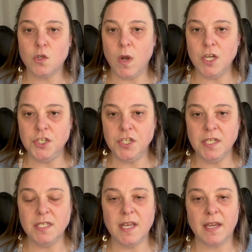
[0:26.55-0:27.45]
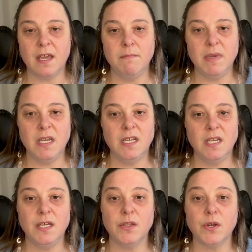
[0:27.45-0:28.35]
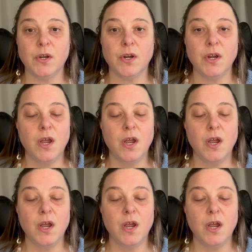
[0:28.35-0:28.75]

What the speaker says: questions that can be either